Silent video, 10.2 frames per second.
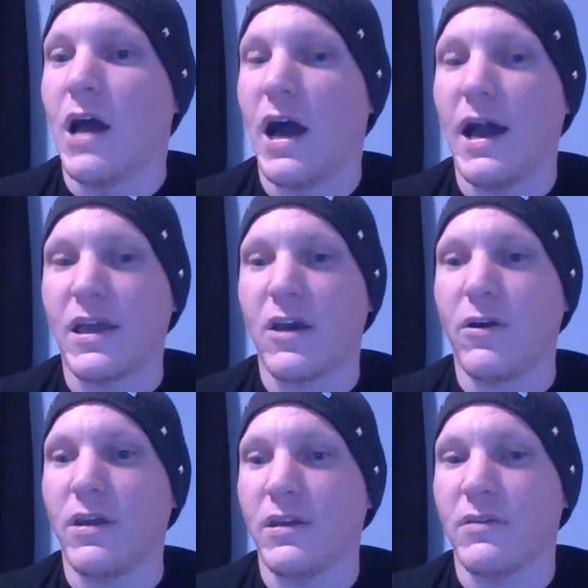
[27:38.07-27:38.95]
Hi,
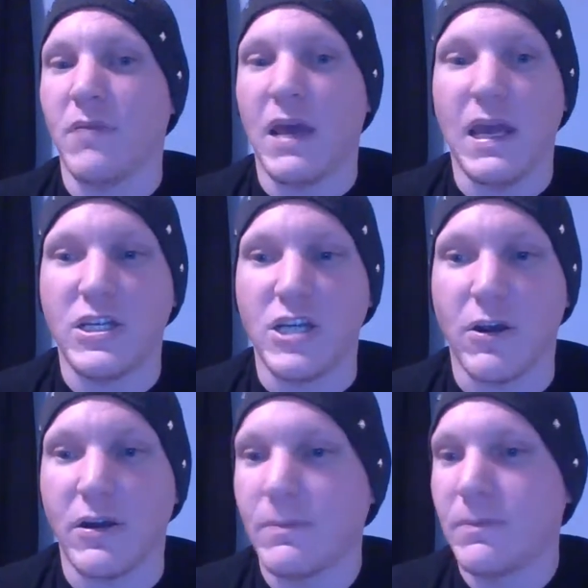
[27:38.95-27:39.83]
Cody. Hey,
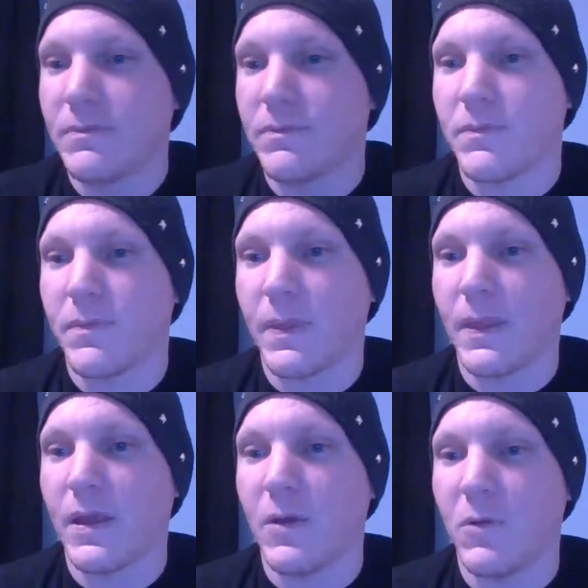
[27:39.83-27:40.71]
Jared.
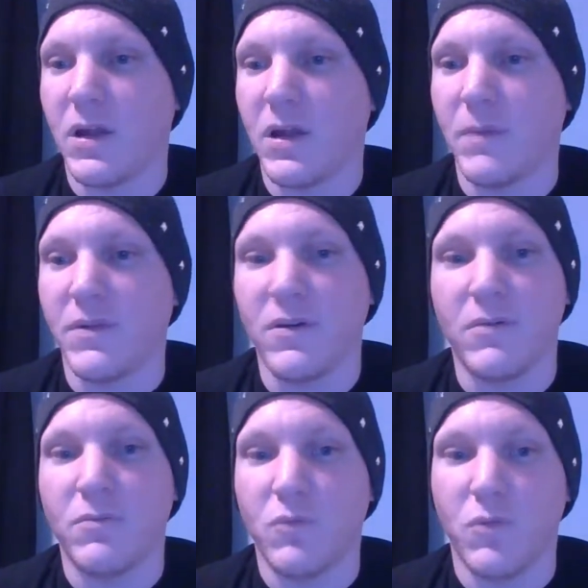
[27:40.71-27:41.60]
What up,
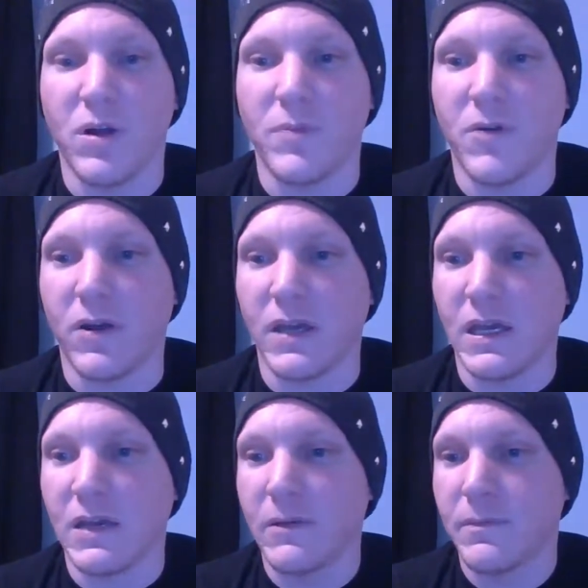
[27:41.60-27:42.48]
dude? What up, Dark
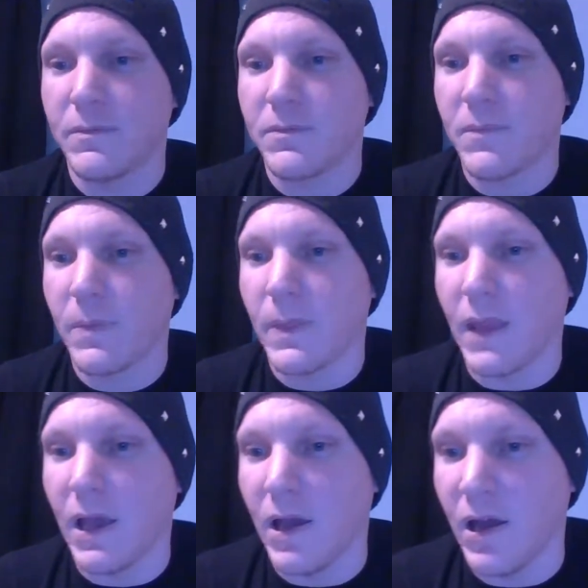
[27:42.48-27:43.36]
King?
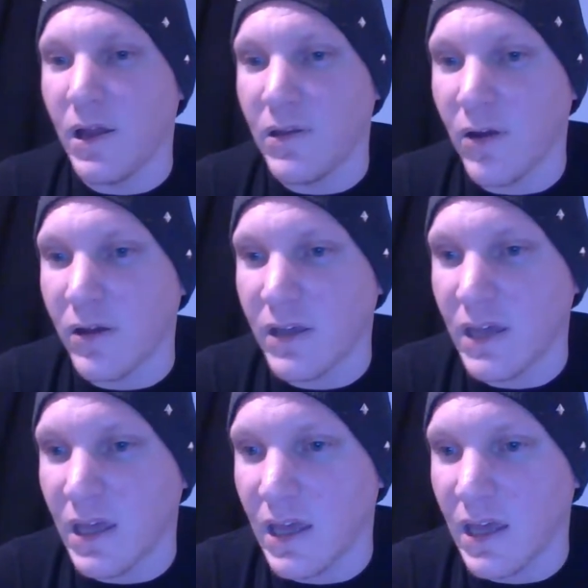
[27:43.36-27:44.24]
Dark
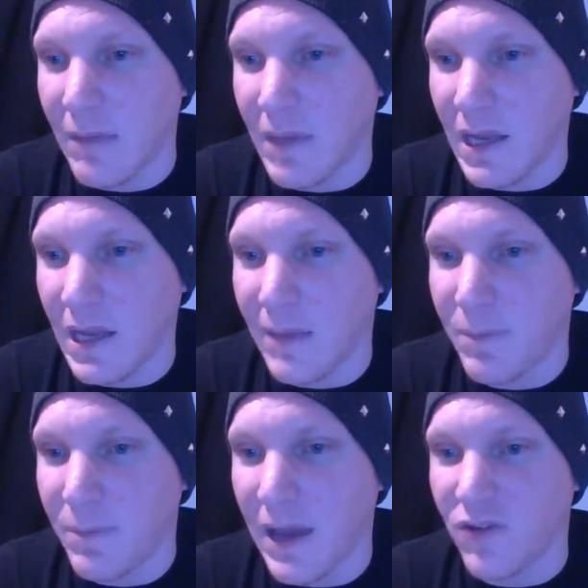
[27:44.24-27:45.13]
King Gaming.
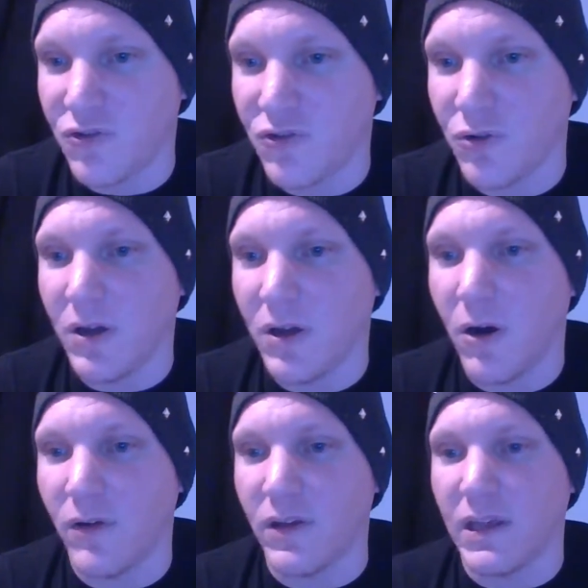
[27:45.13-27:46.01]
Impact is truly
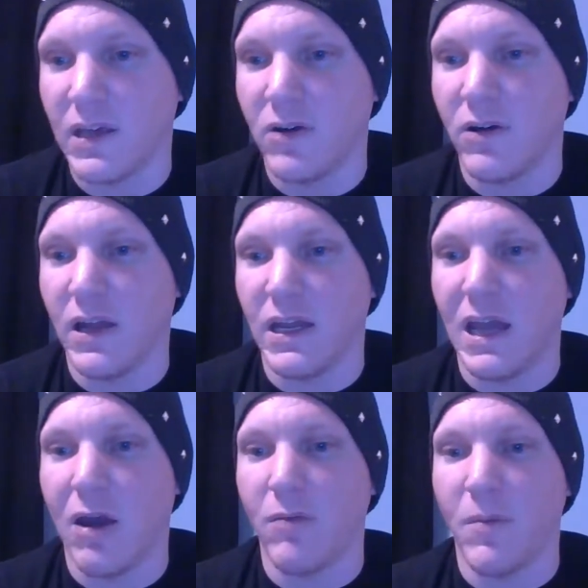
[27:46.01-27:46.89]
hard to kill. And
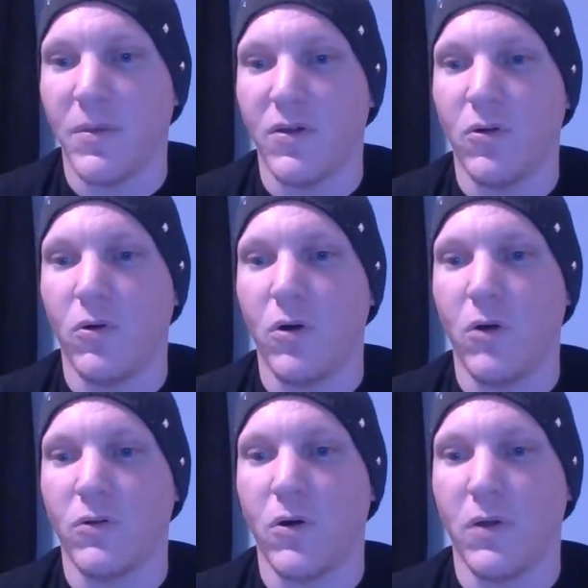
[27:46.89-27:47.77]
yeah, I remember the whole
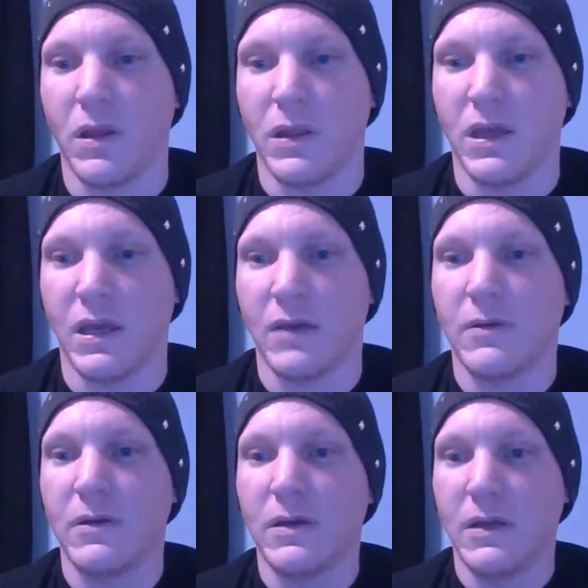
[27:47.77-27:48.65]
Hulk Hogan thing.
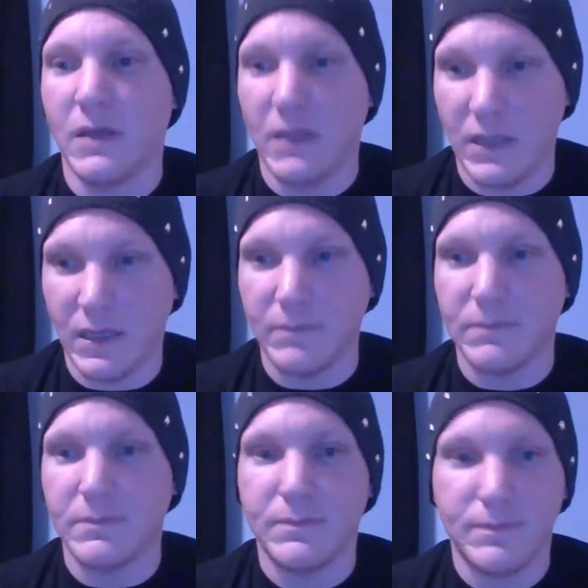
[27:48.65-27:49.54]
Yep.